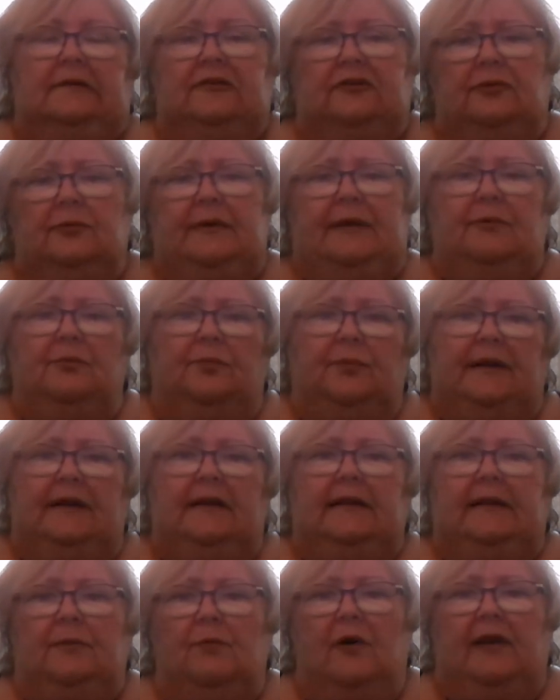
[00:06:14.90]
Do we
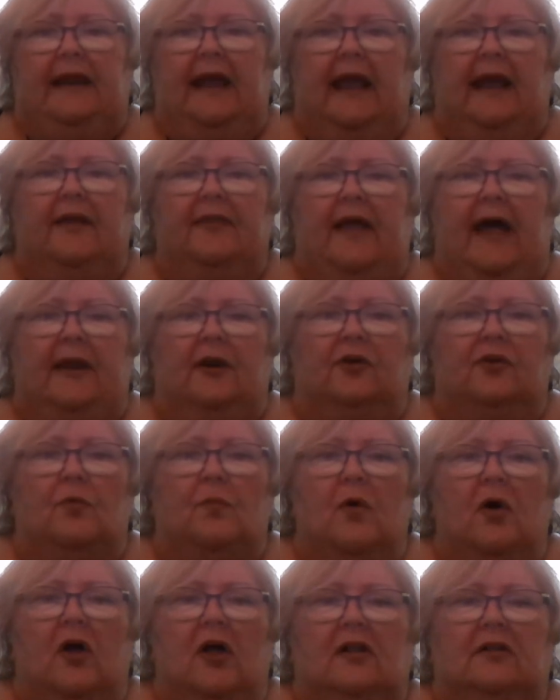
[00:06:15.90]
really want to hang that on a
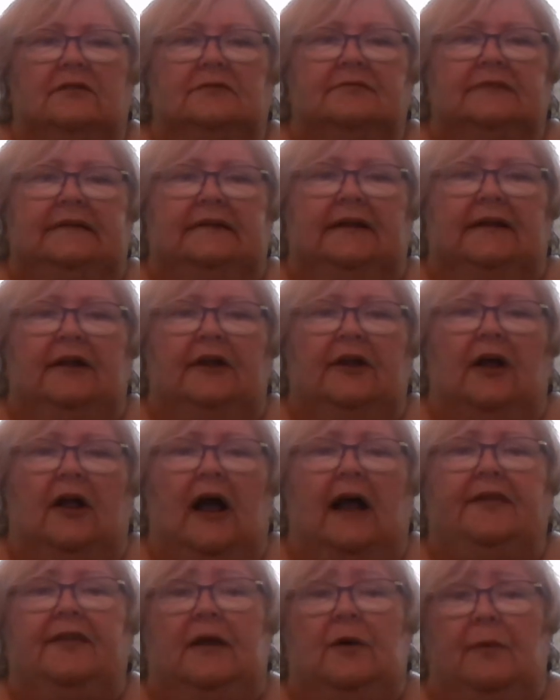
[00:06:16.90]
wall?
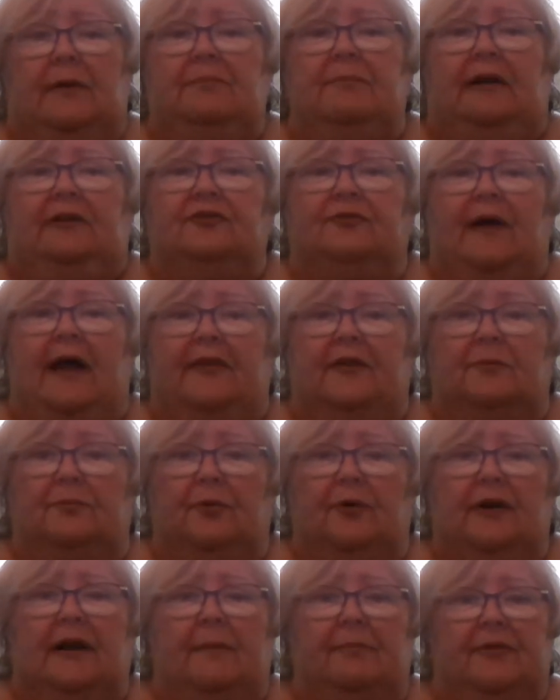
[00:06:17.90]
I think we'd much rather
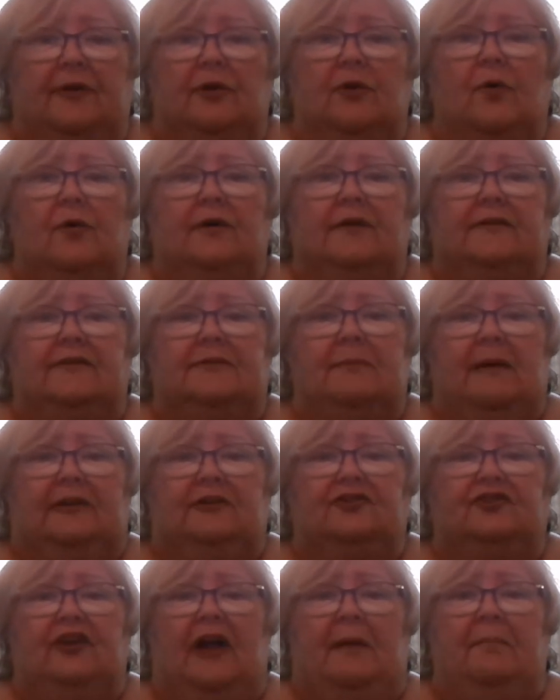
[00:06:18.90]
put up, "The Lord is my
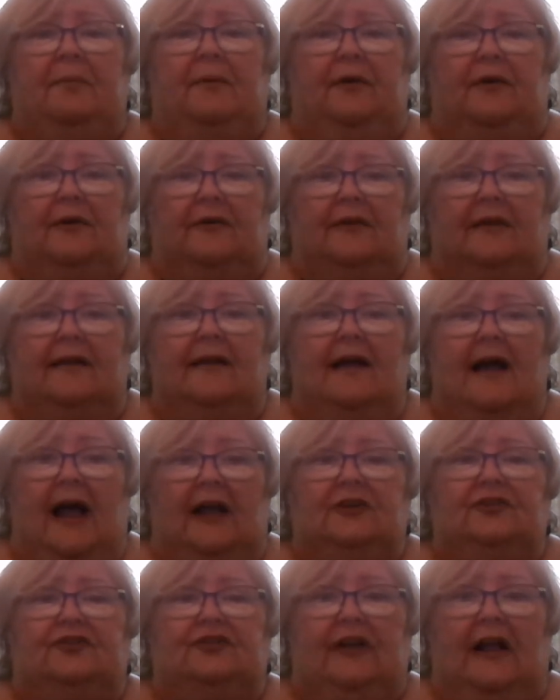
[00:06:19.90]
shepherd,
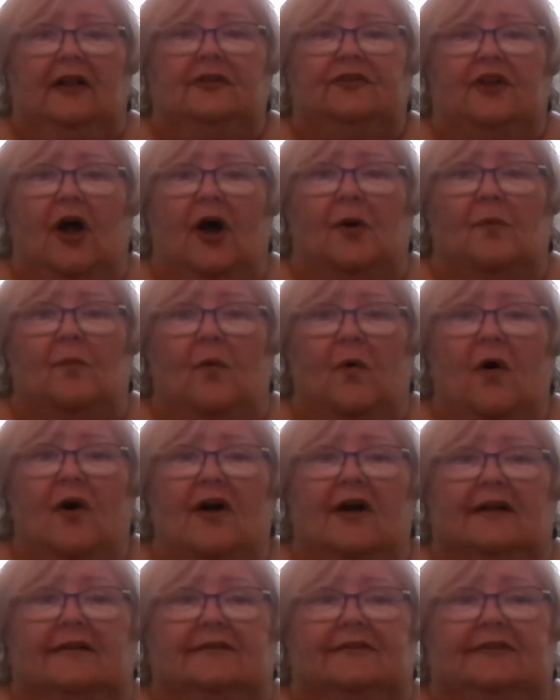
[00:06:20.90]
I shall not
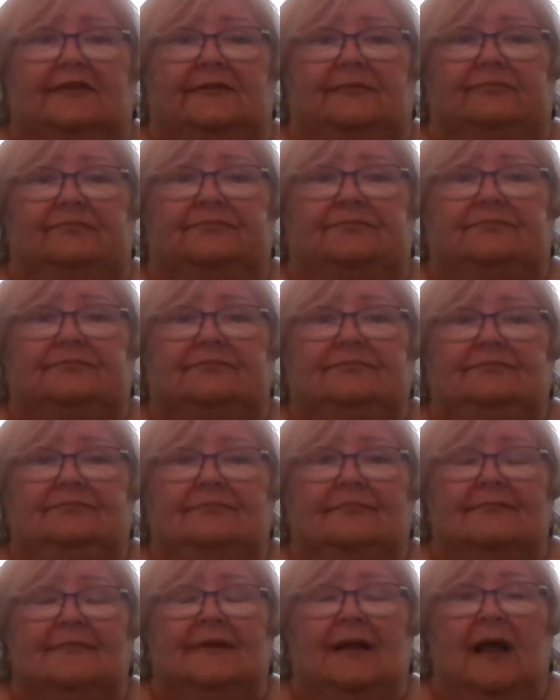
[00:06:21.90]
want."
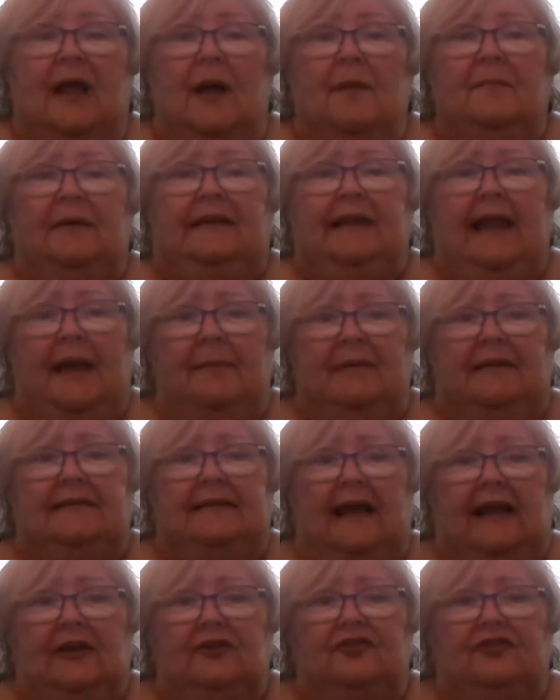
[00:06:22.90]
But
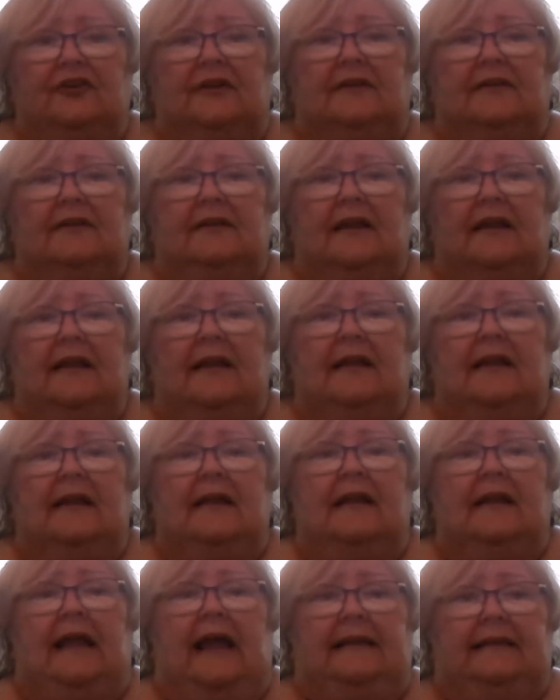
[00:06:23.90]
lamentation
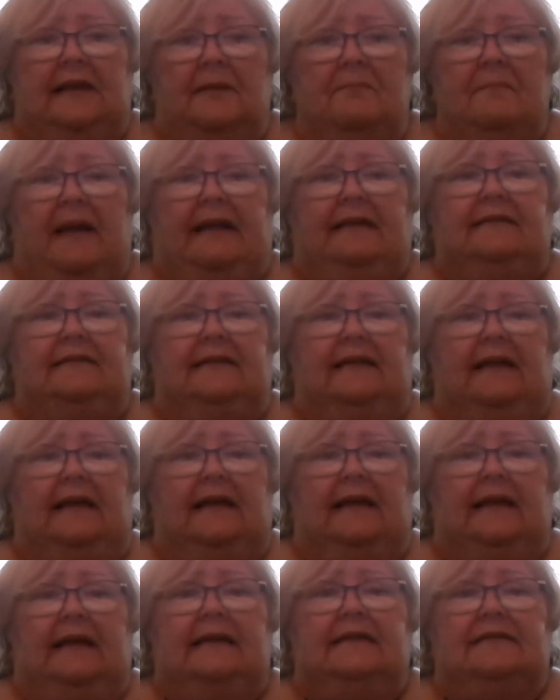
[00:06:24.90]
and
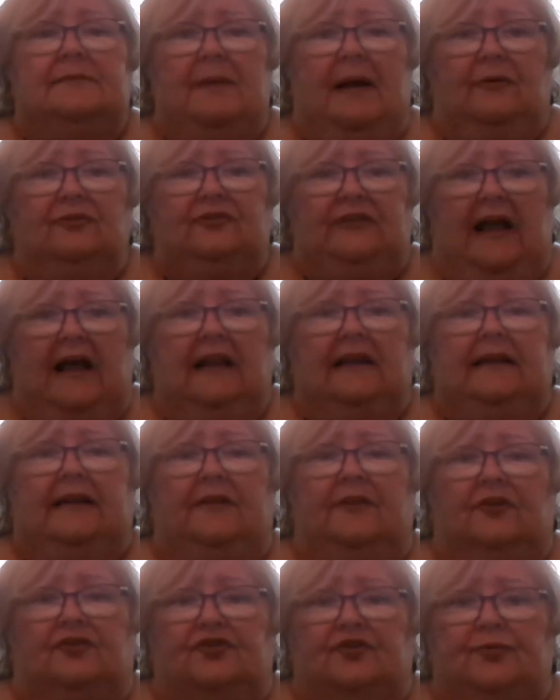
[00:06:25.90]
lamenting is about
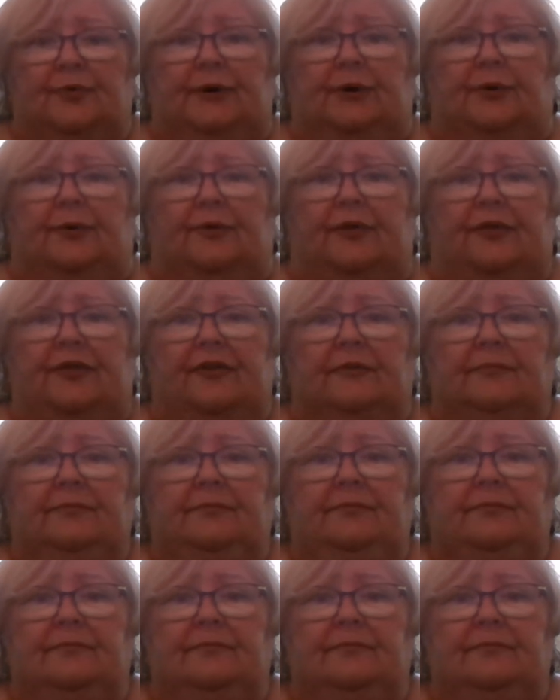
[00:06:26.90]
telling the truth.